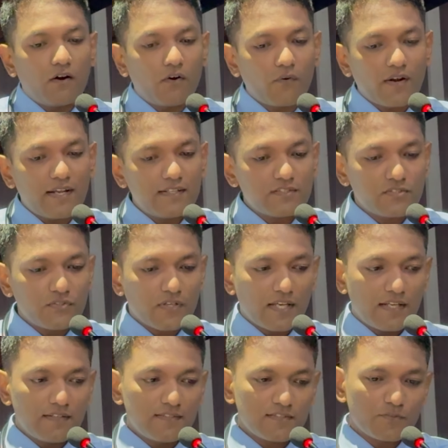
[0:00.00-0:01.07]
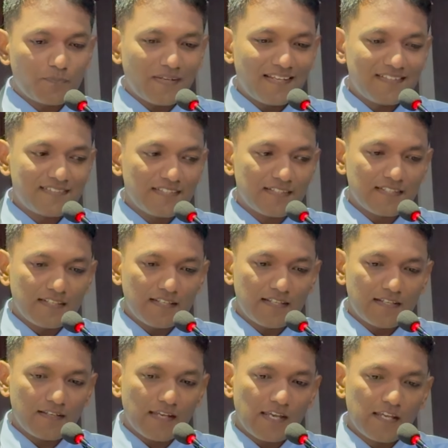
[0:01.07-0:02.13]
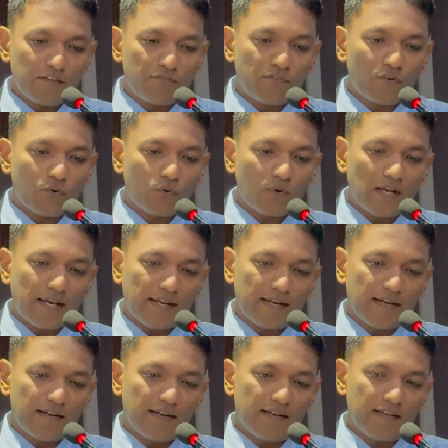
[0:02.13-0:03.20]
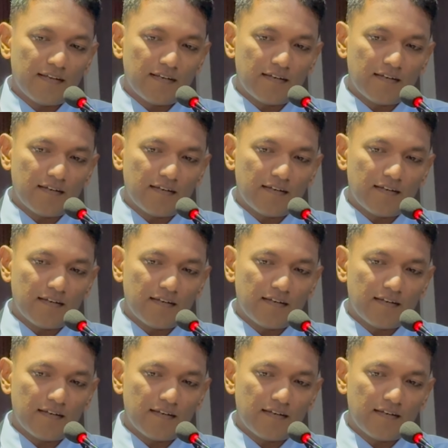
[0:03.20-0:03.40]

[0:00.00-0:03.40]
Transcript: Or else you can just place it in a A4 and